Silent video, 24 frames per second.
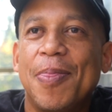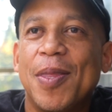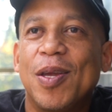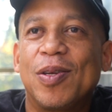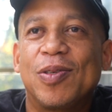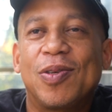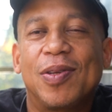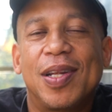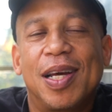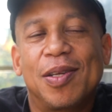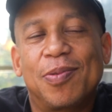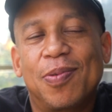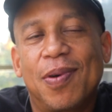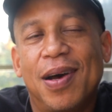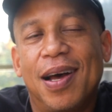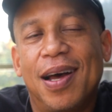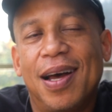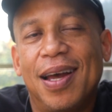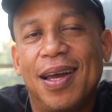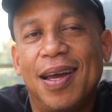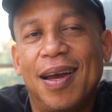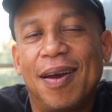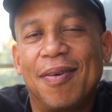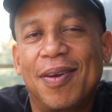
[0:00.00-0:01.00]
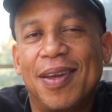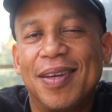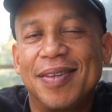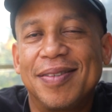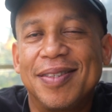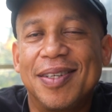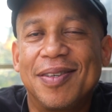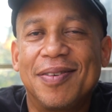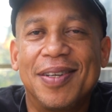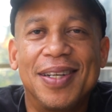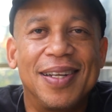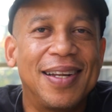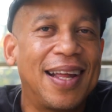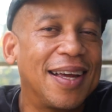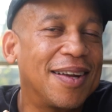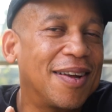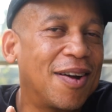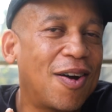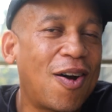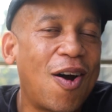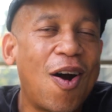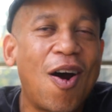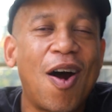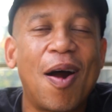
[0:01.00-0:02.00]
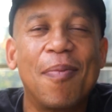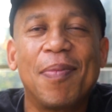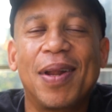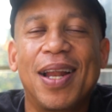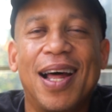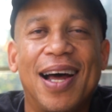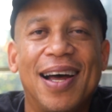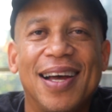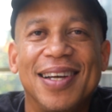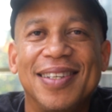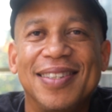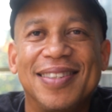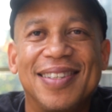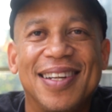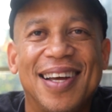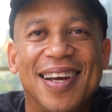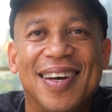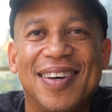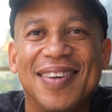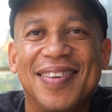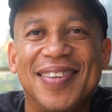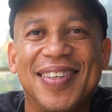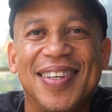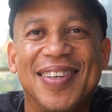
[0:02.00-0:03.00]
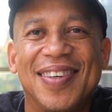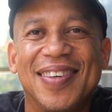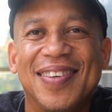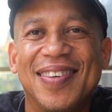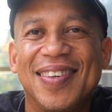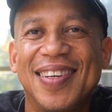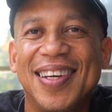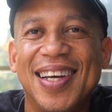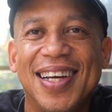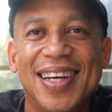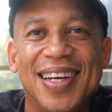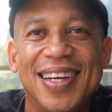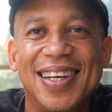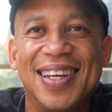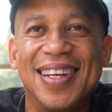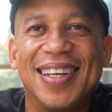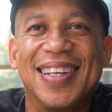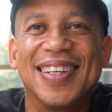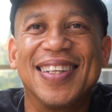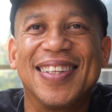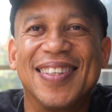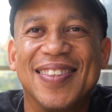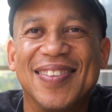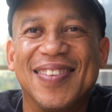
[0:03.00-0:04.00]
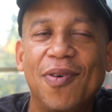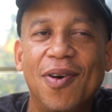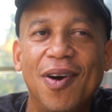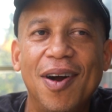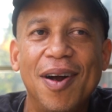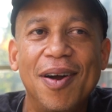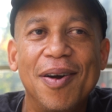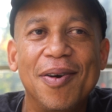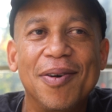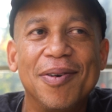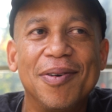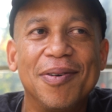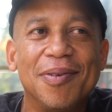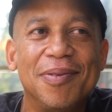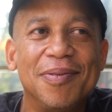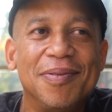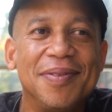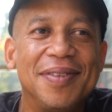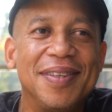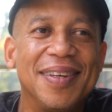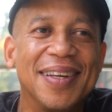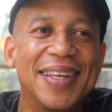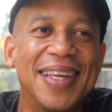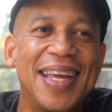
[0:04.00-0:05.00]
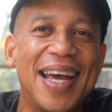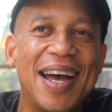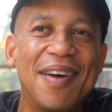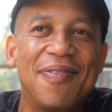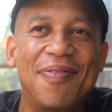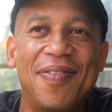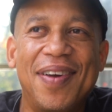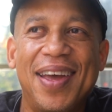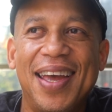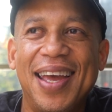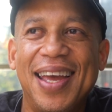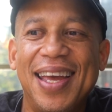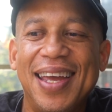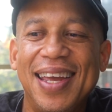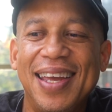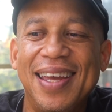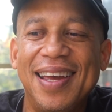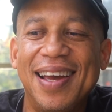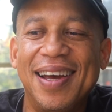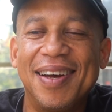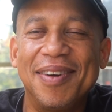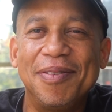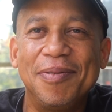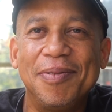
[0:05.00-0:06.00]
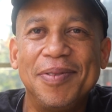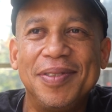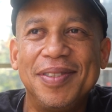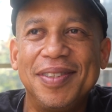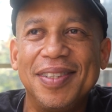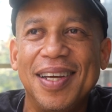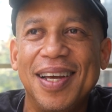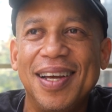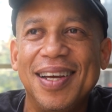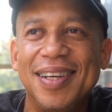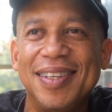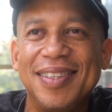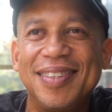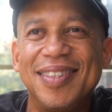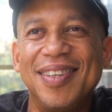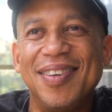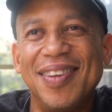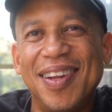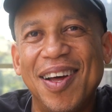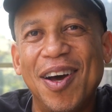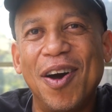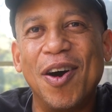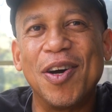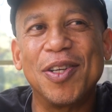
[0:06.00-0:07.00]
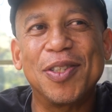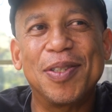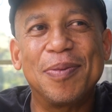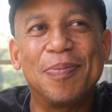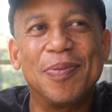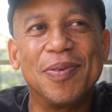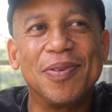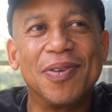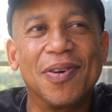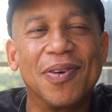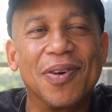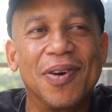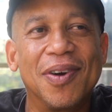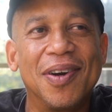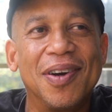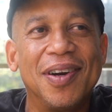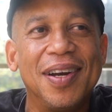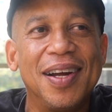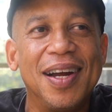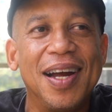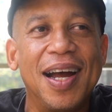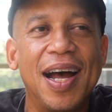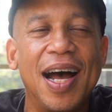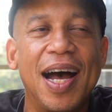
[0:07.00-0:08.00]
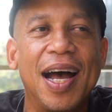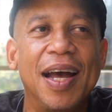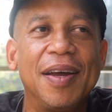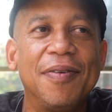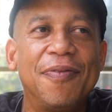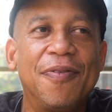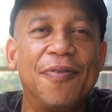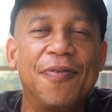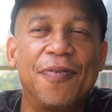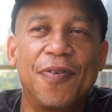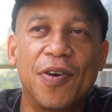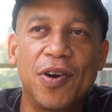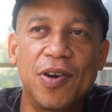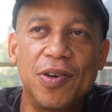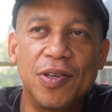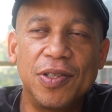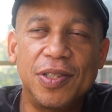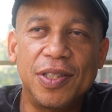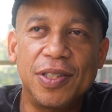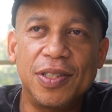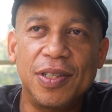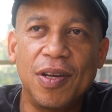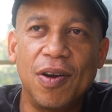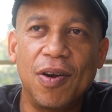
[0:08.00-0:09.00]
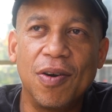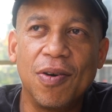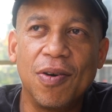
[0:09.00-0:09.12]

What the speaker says: So that's why I consider it like caramelized now, Before I owned a cafe, I was still an entrepreneur. I first